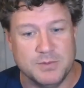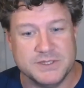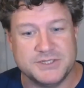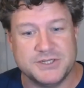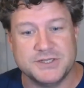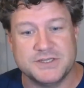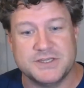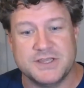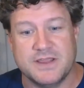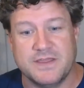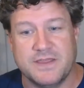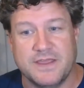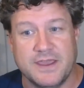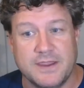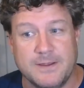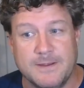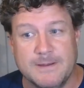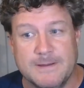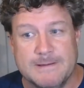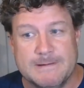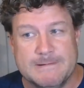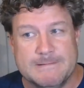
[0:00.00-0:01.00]
It's just that
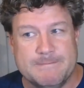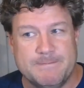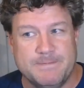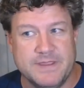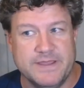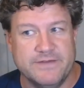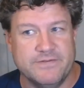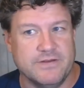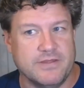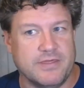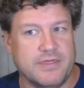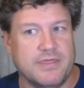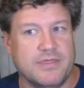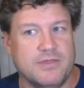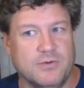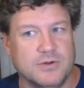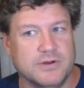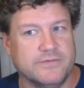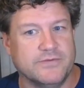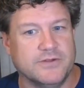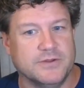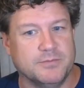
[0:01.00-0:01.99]
they never
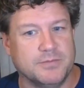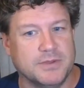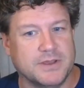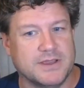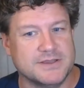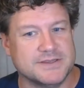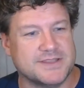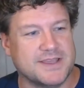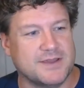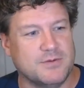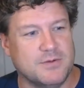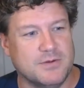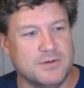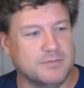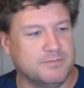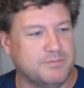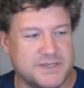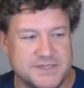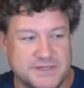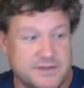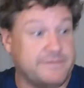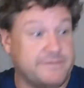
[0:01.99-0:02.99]
thought of it because they were
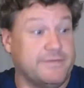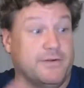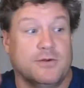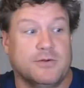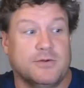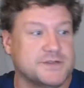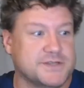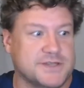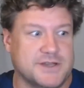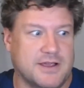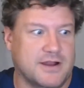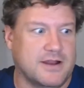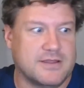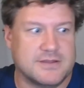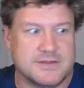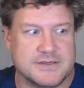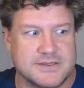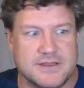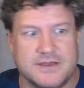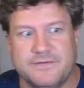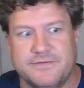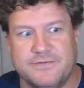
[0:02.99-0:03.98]
busy focusing on other
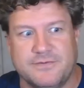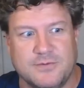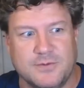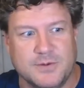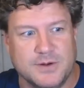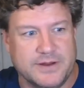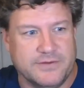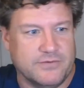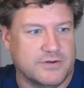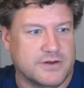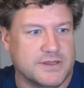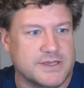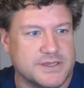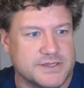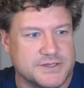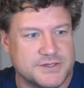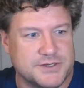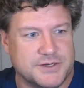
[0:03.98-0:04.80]
stuff or whatever it is,